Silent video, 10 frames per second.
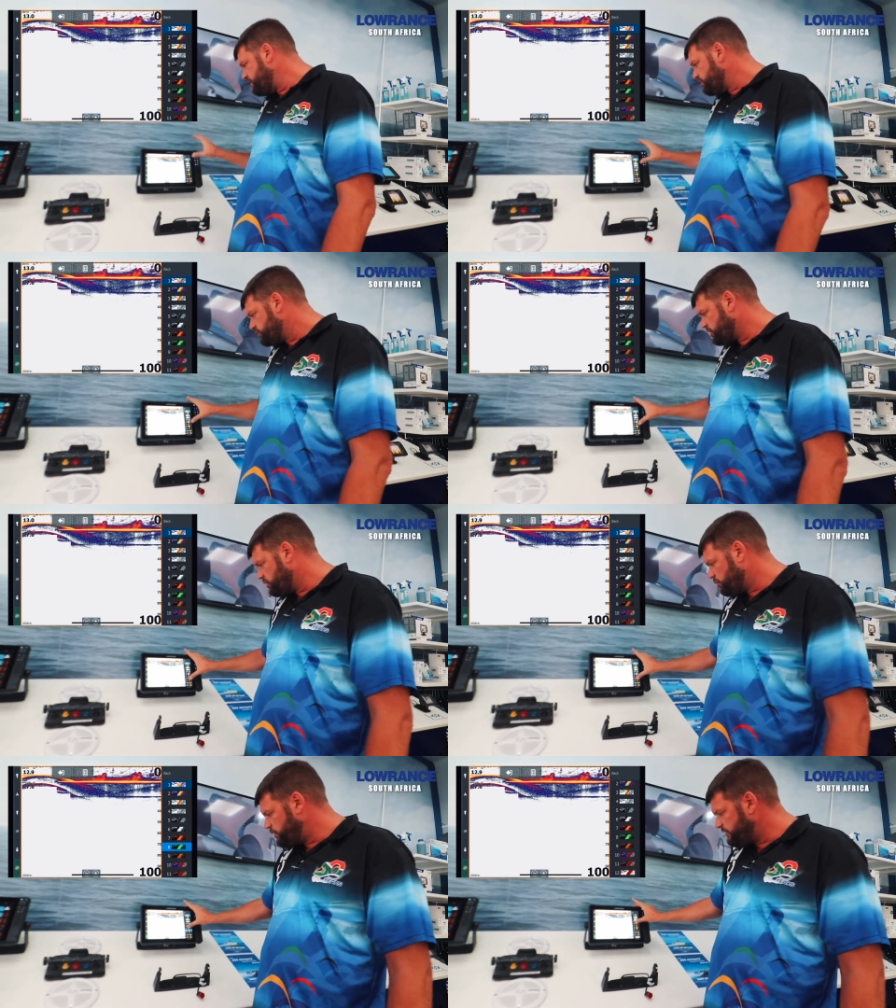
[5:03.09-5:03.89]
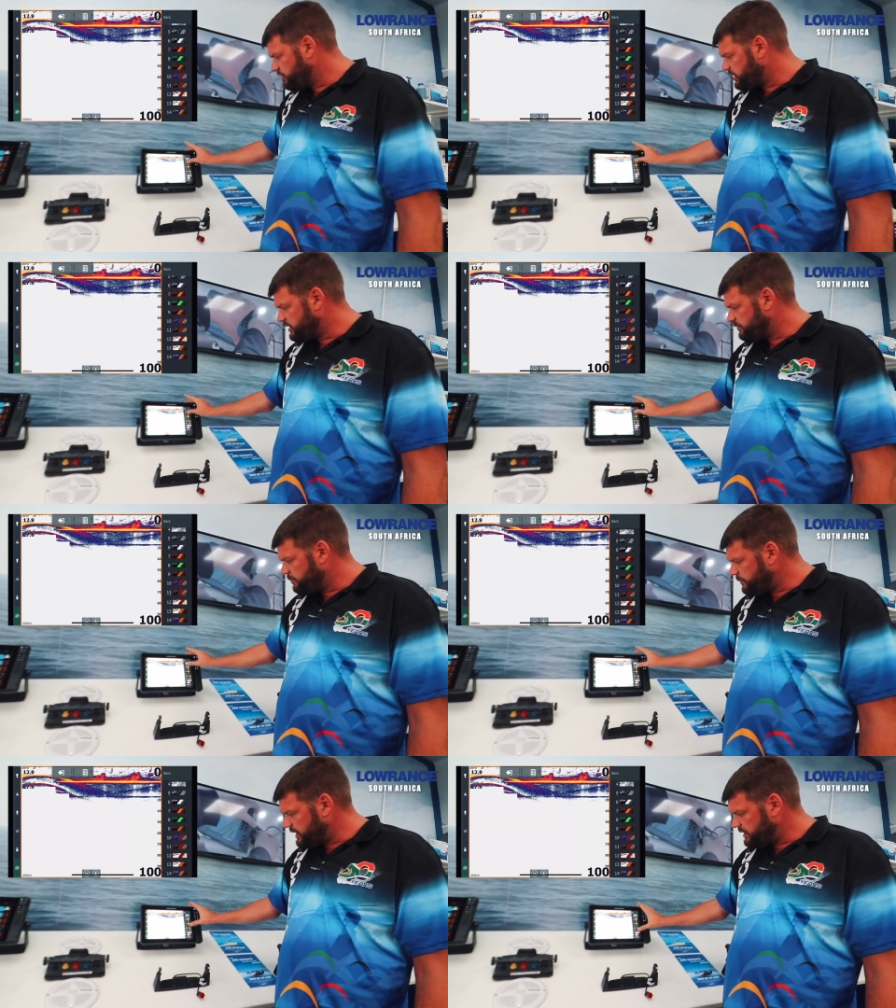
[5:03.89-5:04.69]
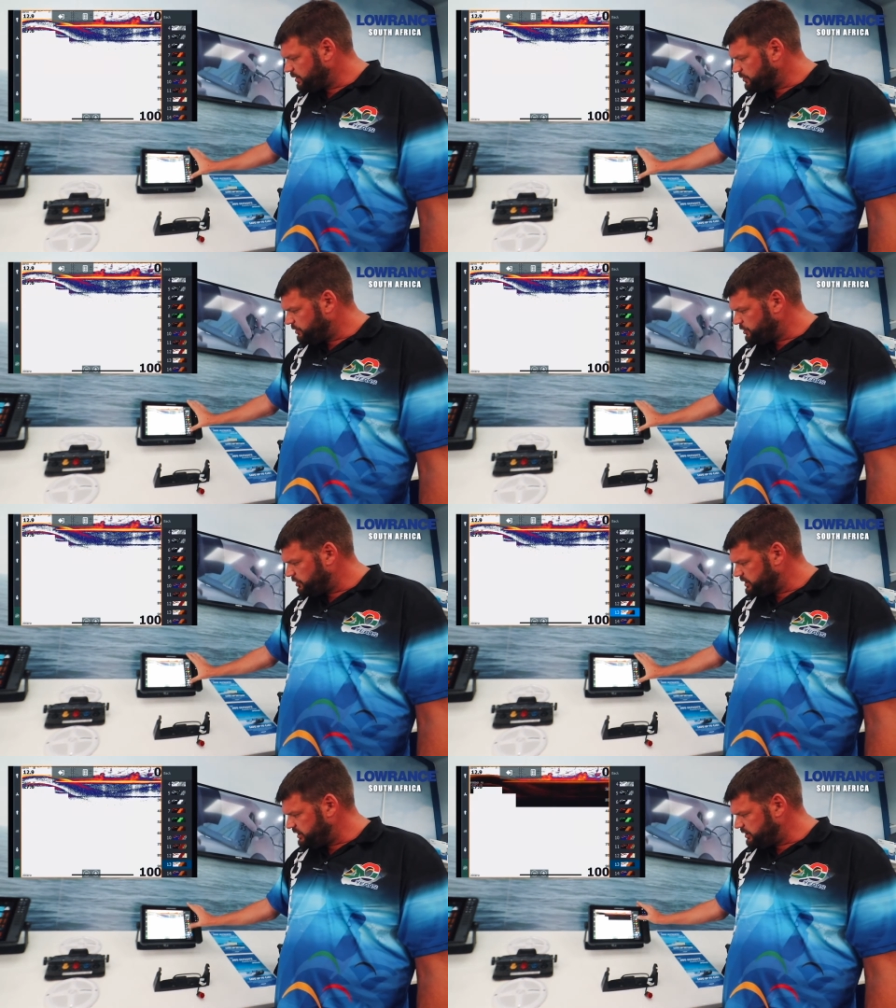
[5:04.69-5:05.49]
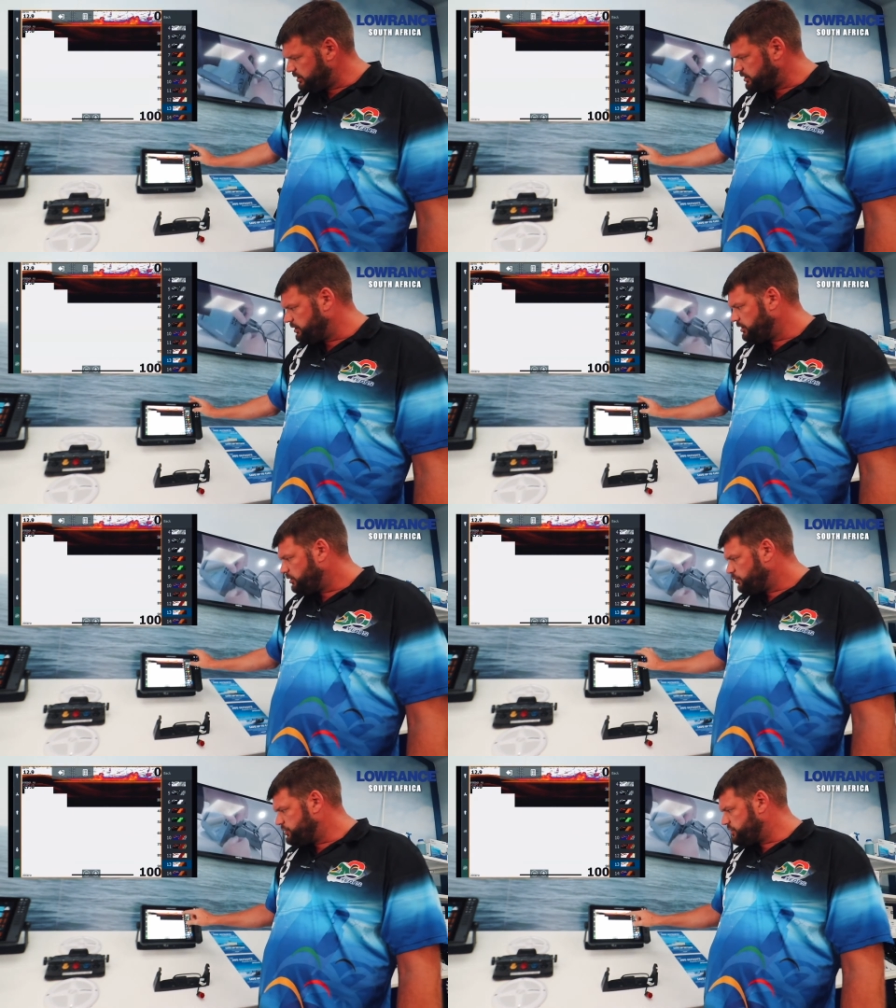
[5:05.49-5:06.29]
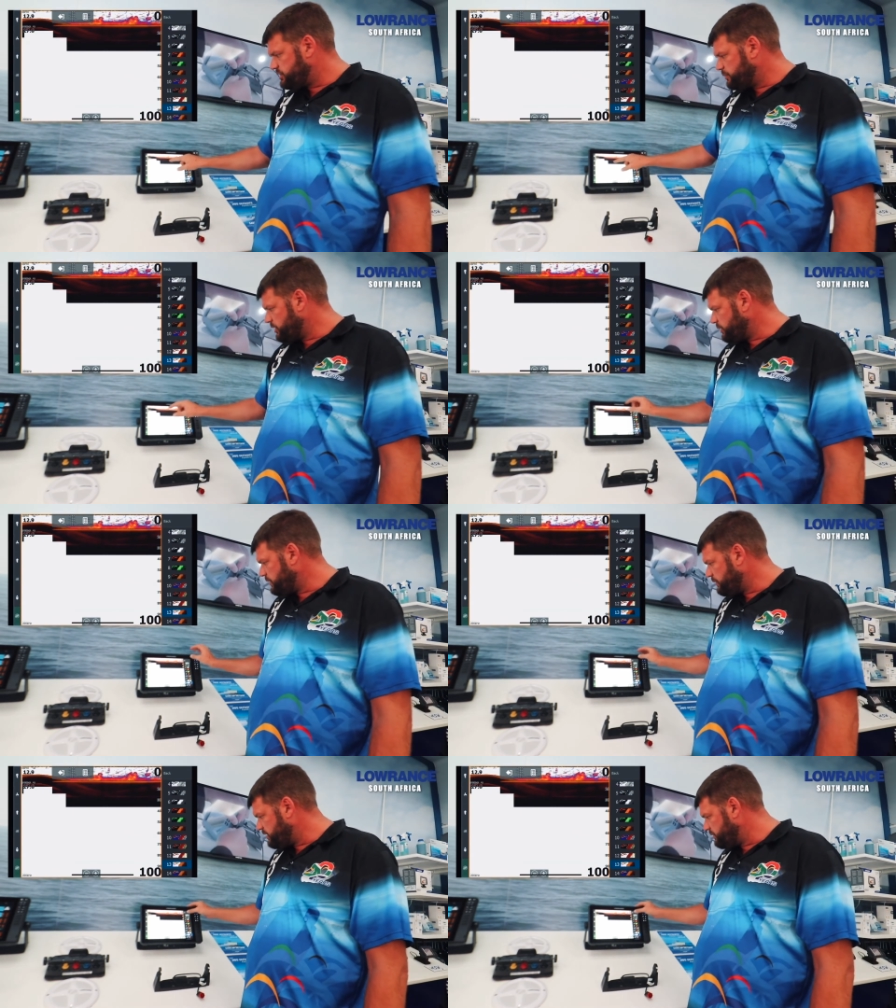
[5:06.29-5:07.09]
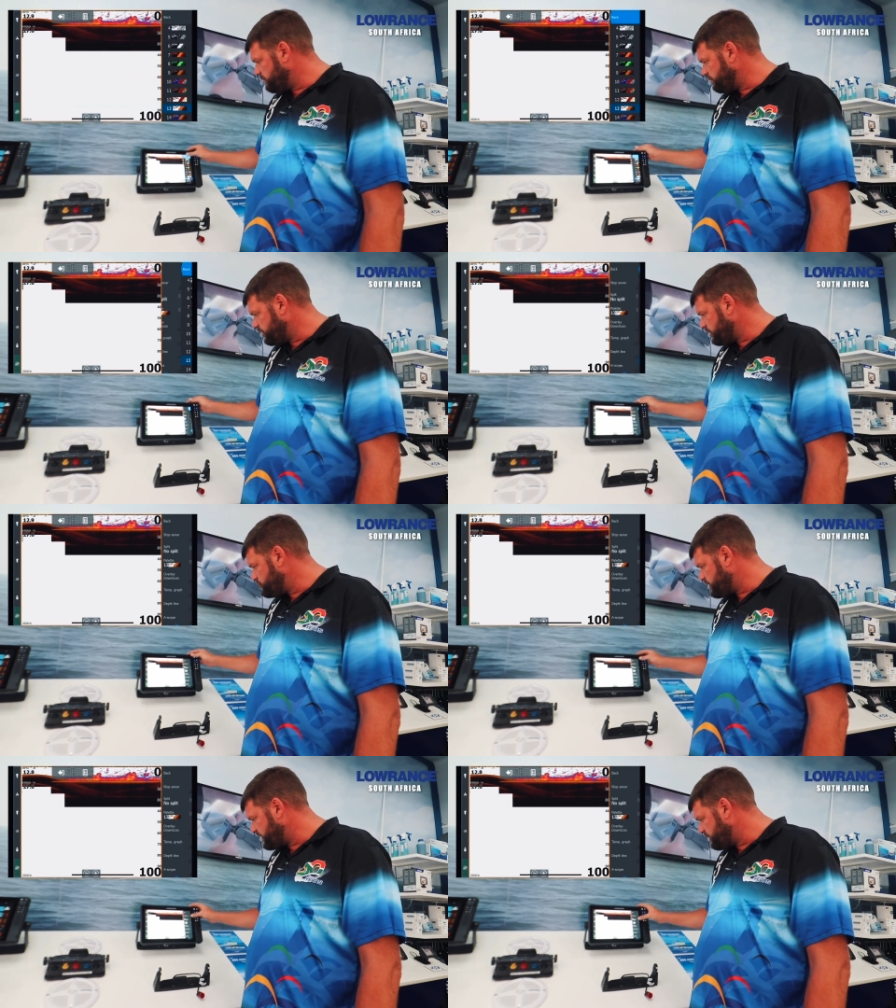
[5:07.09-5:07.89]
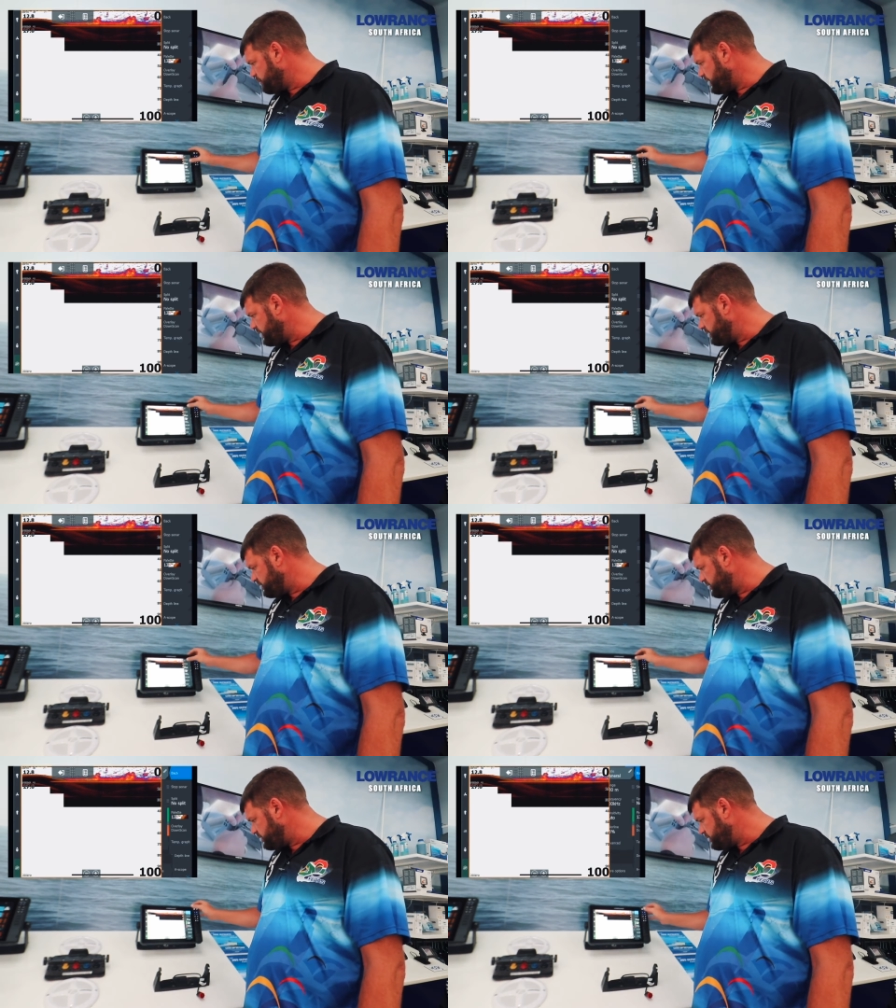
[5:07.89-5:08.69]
So we've got a palette number 13, which is a bottom tracking palette.